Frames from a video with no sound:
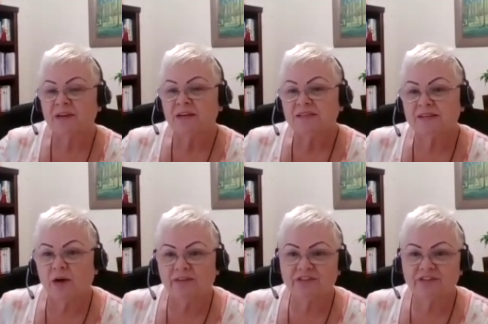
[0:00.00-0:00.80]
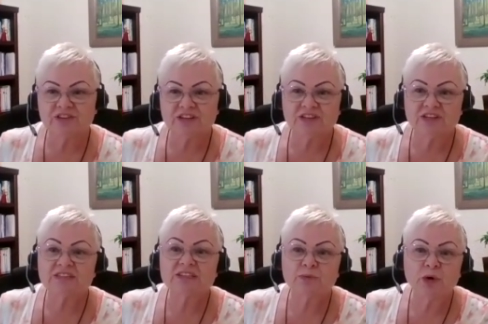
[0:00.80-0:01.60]
So after 6
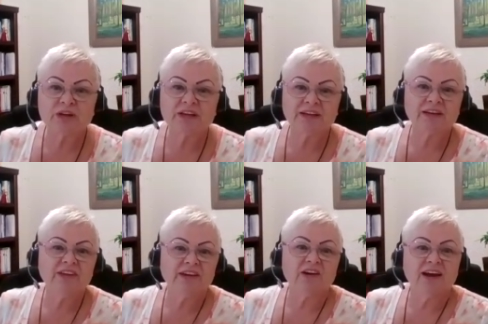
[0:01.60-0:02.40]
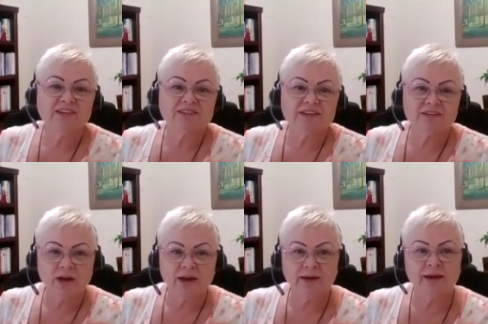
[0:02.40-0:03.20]
years working there, I said,
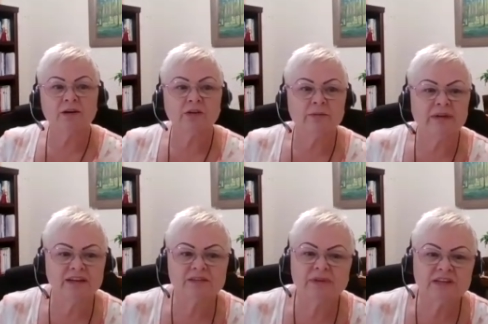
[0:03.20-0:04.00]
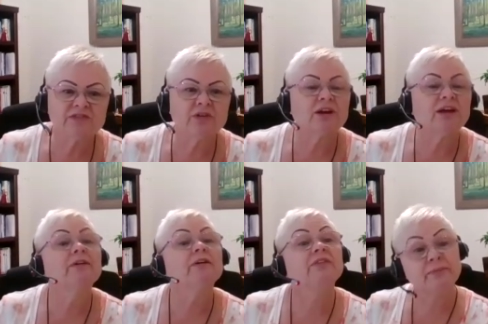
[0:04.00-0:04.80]
okay, I'm gonna make a space for
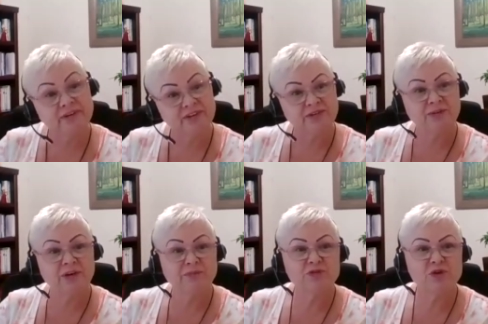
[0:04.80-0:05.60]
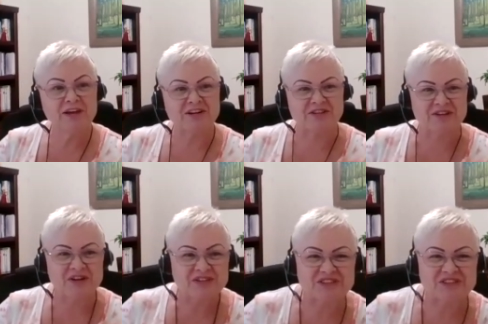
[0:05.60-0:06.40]
another person to learn
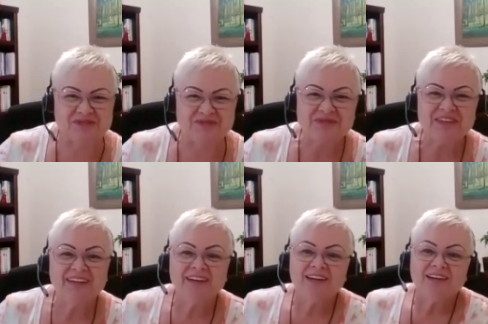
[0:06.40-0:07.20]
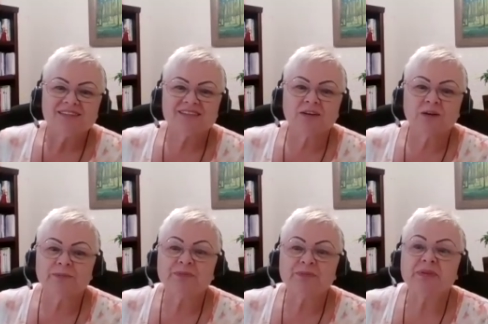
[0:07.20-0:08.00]
also. So
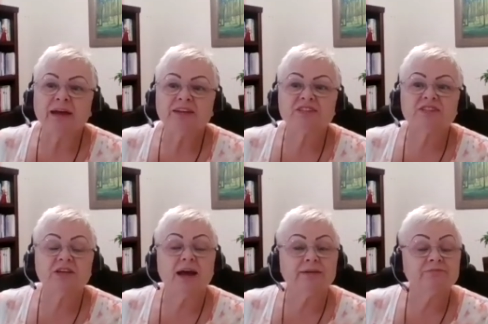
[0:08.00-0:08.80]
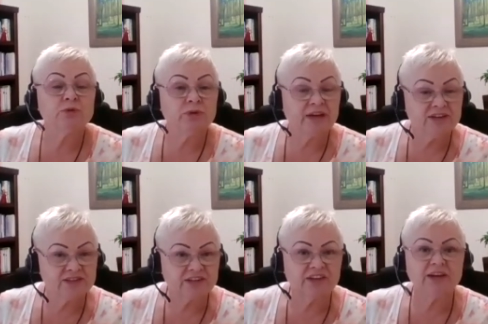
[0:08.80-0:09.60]
I'm doing
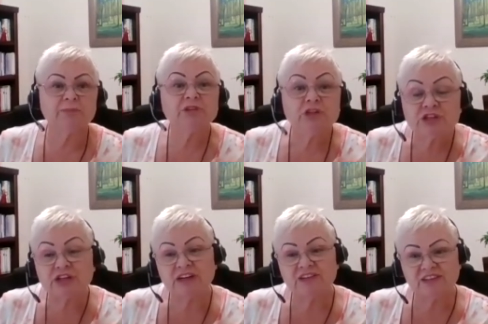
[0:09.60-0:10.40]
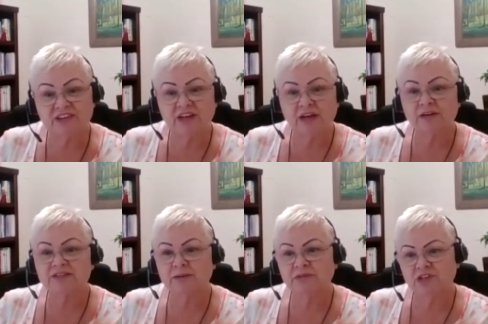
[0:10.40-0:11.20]
SRT, I'm teaching SRT
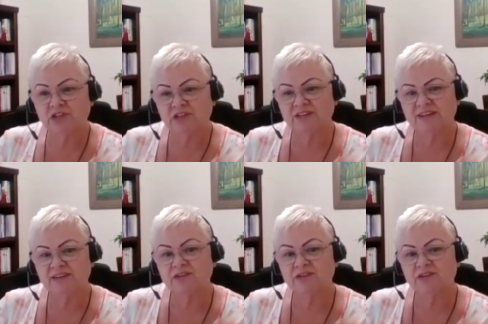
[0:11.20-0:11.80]
also, I'm a teacher since